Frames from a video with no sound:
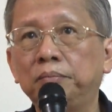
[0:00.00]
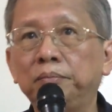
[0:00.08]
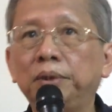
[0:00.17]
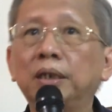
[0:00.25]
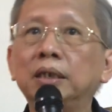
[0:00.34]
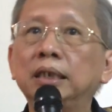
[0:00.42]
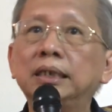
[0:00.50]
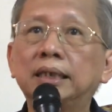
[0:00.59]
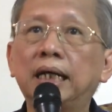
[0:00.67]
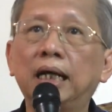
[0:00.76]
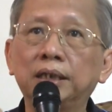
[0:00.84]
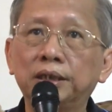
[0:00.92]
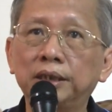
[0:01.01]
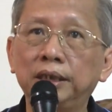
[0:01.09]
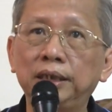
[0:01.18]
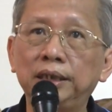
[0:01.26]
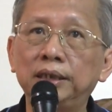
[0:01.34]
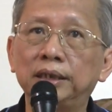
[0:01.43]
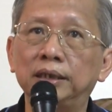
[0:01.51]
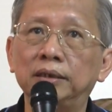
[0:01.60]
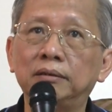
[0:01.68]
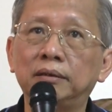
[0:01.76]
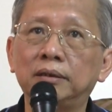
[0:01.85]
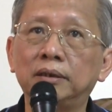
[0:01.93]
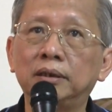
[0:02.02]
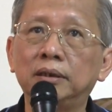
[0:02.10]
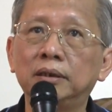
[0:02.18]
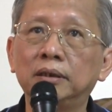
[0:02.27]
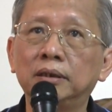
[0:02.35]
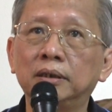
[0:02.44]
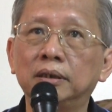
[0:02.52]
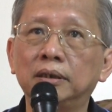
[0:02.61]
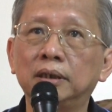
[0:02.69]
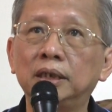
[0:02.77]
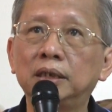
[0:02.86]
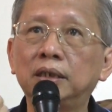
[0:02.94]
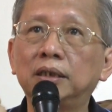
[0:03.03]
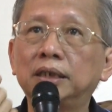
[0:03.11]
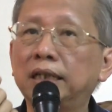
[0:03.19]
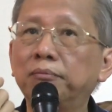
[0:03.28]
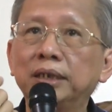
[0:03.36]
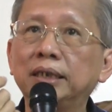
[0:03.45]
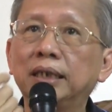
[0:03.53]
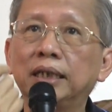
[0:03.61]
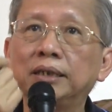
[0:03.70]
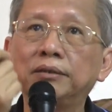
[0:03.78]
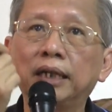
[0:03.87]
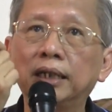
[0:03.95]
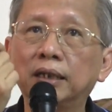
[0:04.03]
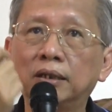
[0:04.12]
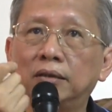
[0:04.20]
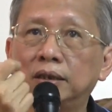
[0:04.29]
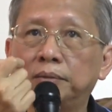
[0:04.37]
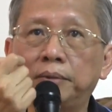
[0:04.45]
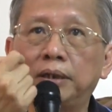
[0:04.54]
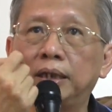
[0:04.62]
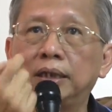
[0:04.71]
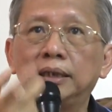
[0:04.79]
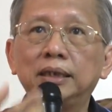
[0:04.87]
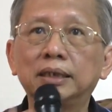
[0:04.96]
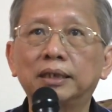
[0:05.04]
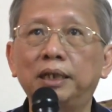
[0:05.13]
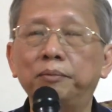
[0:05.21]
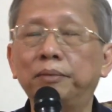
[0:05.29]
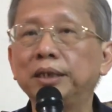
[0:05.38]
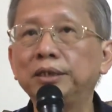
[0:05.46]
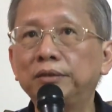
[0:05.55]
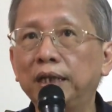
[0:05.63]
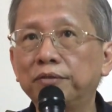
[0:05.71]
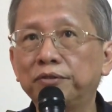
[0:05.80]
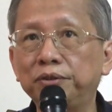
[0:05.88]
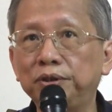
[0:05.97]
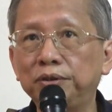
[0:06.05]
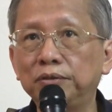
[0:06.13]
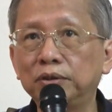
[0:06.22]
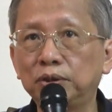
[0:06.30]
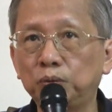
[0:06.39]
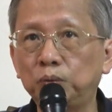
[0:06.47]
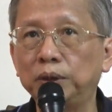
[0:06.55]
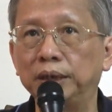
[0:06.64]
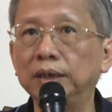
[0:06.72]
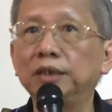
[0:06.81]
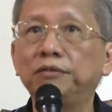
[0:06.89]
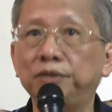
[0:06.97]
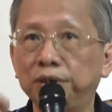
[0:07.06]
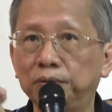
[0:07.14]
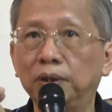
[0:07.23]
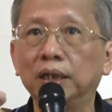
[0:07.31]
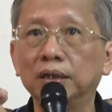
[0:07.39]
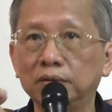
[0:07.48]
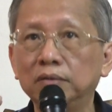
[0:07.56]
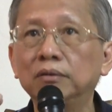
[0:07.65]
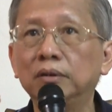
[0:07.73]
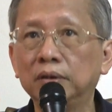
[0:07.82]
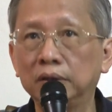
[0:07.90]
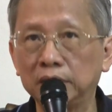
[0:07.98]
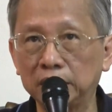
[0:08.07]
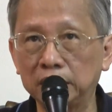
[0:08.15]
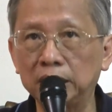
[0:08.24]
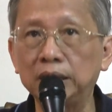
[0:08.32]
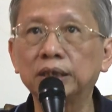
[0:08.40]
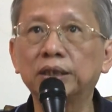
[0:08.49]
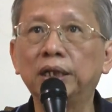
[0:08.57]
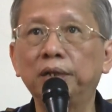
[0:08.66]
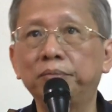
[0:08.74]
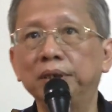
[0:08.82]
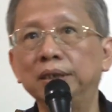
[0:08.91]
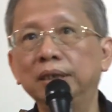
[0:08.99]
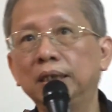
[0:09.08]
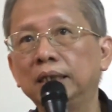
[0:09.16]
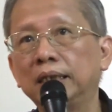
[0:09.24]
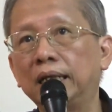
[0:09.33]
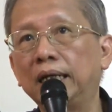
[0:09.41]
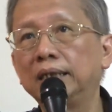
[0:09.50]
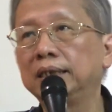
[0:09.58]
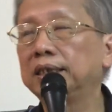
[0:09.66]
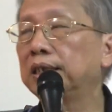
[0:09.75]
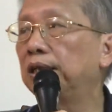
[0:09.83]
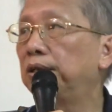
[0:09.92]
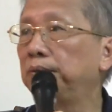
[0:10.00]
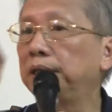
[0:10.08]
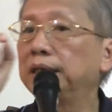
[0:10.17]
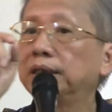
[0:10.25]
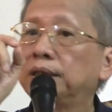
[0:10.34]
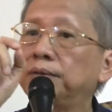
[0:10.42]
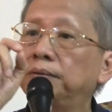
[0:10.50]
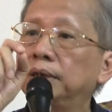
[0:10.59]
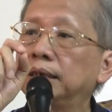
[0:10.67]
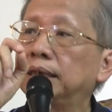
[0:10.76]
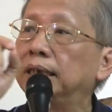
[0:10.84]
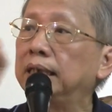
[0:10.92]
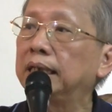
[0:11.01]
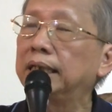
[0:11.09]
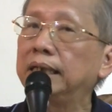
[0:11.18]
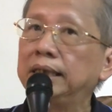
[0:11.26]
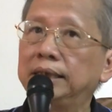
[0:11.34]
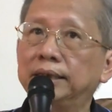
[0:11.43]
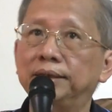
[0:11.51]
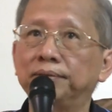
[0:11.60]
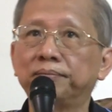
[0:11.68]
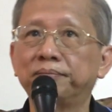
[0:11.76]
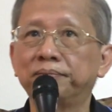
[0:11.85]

Because it's the unconditioned. It's not something that you can talk about and describe, but you have to use word if you want to describe it. And it's always towards the negation.